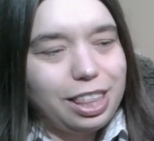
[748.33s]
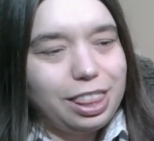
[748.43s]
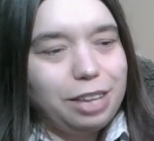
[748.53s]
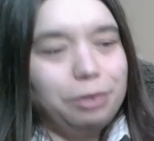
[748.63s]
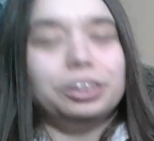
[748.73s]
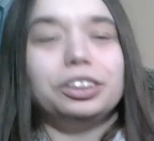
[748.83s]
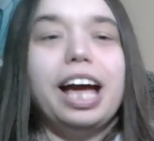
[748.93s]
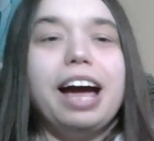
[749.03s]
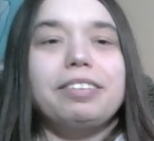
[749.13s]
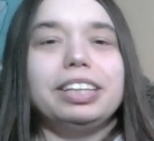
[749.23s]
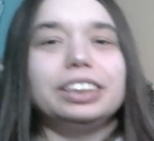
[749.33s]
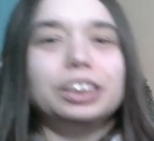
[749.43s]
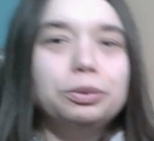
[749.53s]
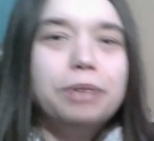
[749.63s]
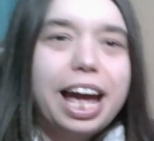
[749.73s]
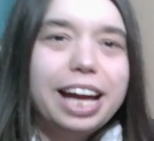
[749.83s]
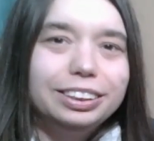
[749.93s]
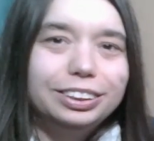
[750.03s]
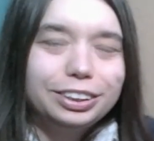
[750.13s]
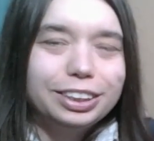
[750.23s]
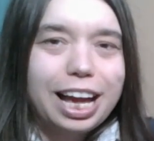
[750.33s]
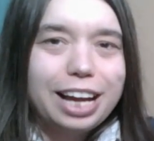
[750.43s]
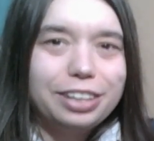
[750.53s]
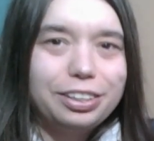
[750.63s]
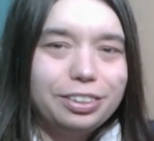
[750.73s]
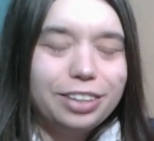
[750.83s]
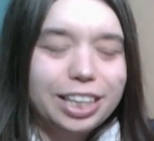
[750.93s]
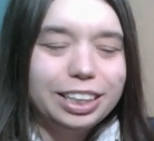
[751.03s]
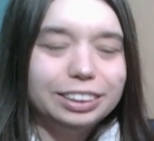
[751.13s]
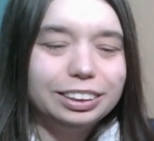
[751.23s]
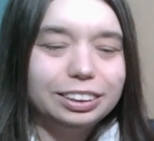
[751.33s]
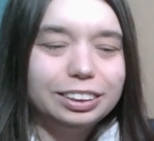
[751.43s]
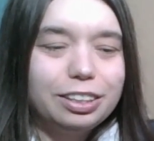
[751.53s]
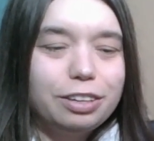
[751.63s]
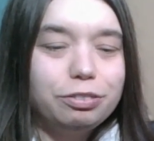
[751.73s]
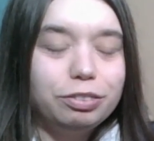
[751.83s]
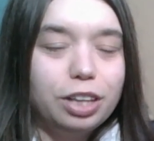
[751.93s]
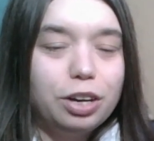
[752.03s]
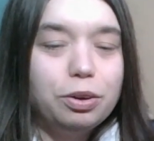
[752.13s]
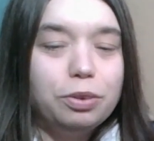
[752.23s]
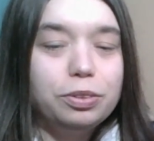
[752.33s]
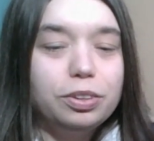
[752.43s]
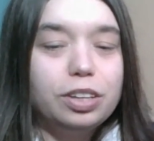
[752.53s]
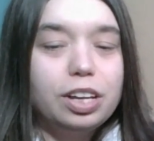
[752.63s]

they were having to enter that current flow